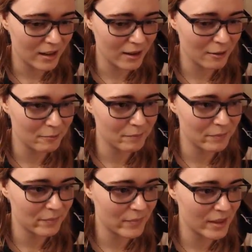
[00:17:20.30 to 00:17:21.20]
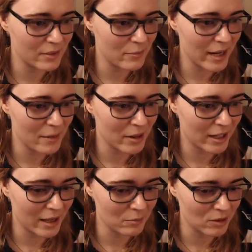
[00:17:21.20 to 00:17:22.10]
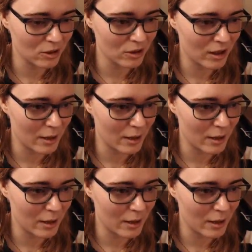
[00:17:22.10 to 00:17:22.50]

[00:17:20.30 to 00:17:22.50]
it made my game look a